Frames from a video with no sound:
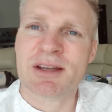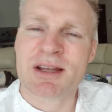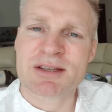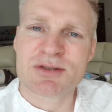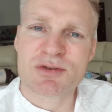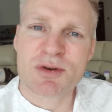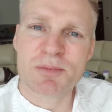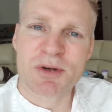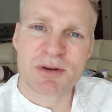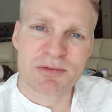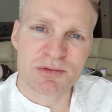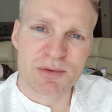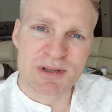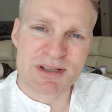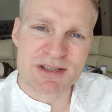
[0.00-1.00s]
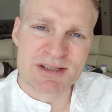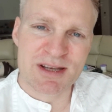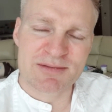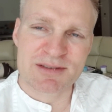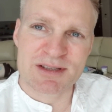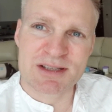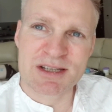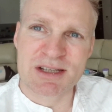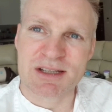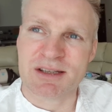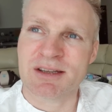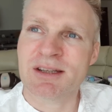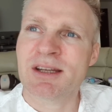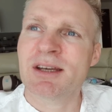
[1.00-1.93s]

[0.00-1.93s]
that summer of 2017.